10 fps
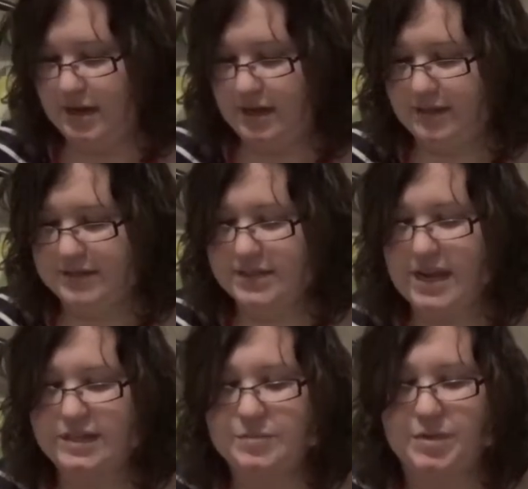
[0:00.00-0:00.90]
And this
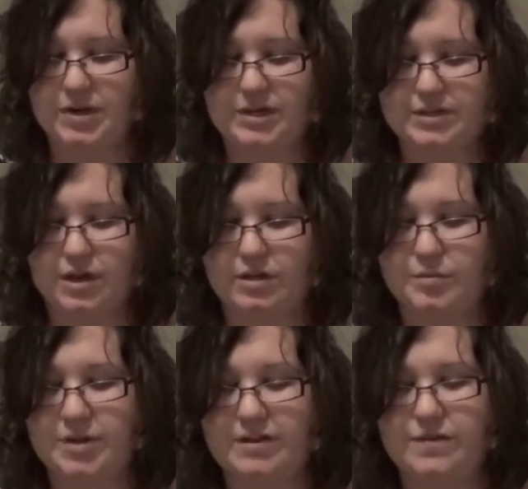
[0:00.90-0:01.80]
next book is called The
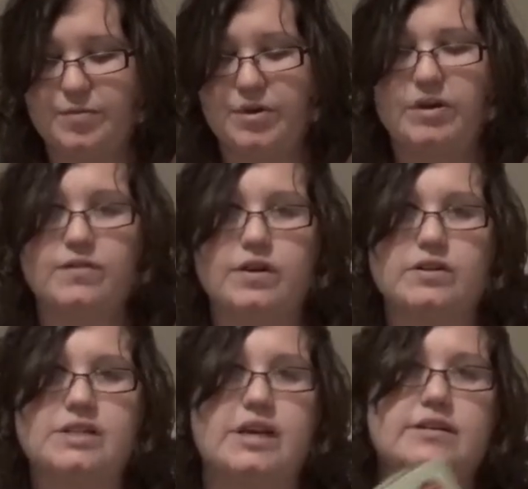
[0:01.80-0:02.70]
Barefoot Book of Earth
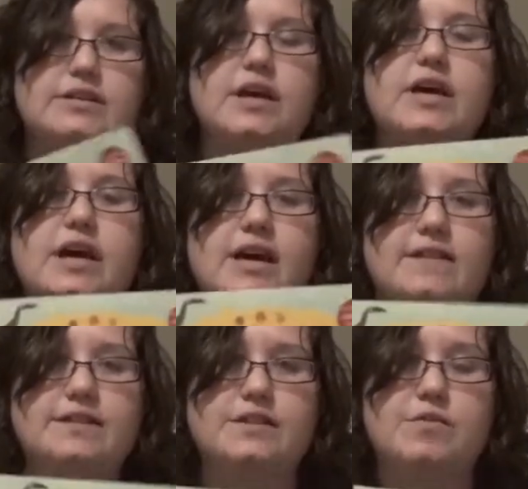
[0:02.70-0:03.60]
Tales, and
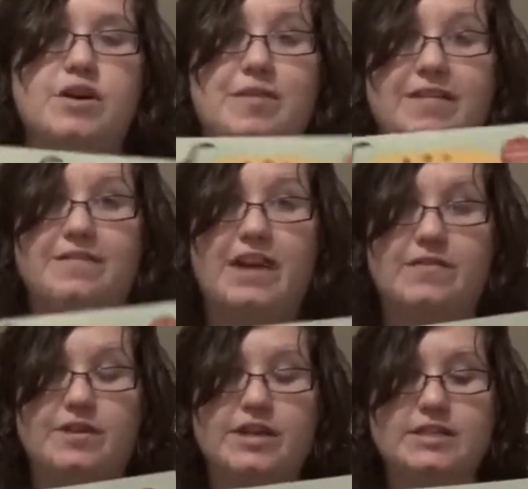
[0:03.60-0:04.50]
this is one of my
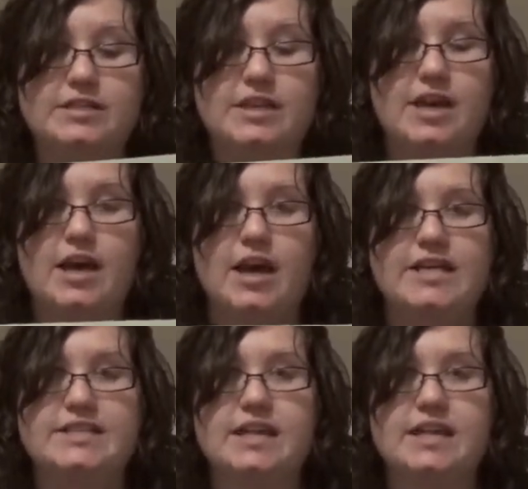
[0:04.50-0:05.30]
favorites. It's an